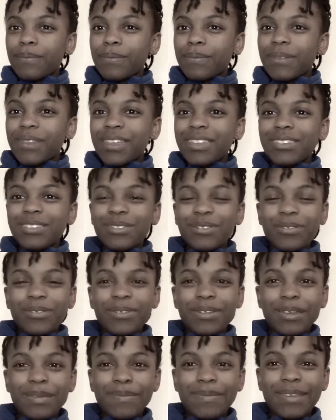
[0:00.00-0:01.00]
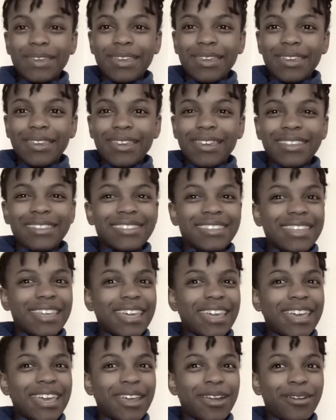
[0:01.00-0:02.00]
It's creepy, it's
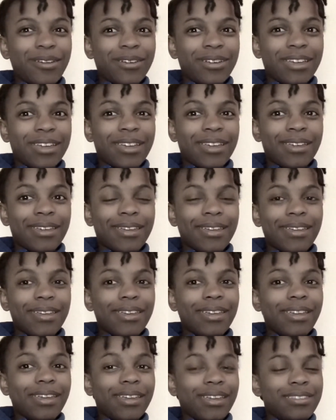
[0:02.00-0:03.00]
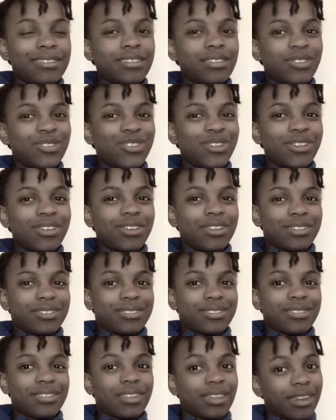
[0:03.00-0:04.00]
eerie, it's
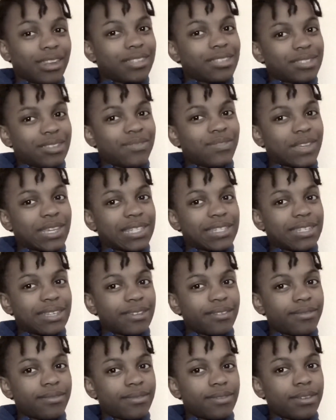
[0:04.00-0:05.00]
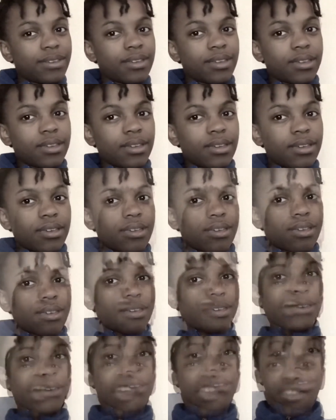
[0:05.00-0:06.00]
ingenious, and it's inventive.
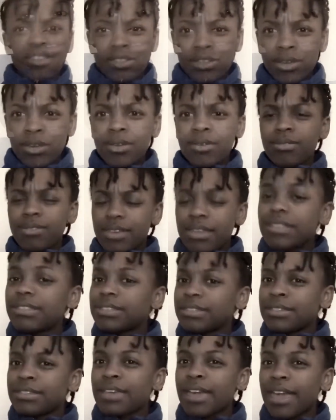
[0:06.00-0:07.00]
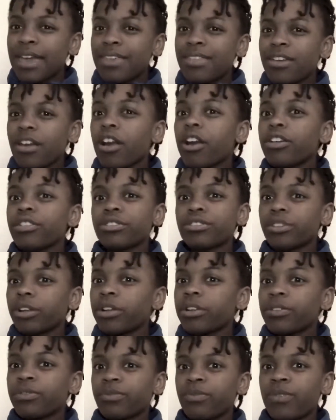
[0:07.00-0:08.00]
And to this day, there are
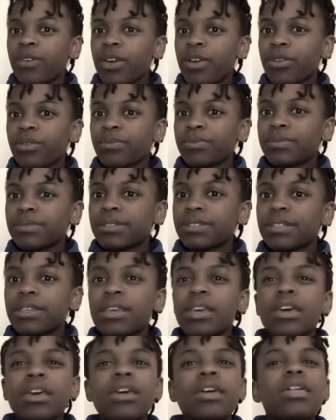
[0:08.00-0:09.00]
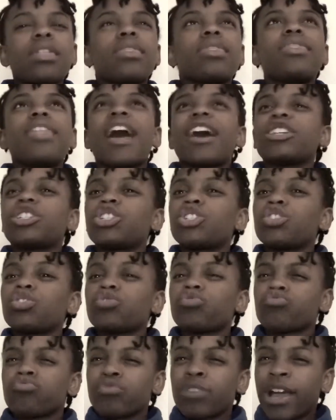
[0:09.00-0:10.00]
certain films that
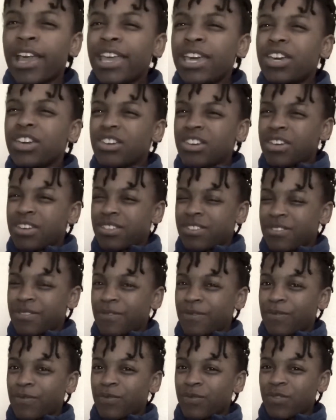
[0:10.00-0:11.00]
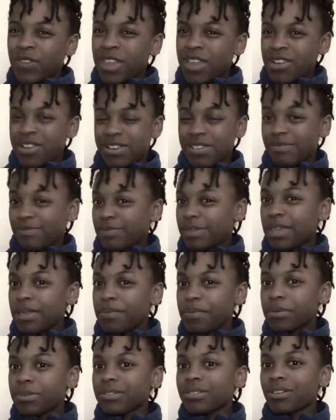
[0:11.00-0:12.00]
strike a fear in
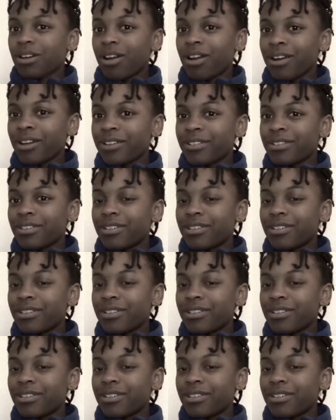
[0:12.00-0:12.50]
people's heart,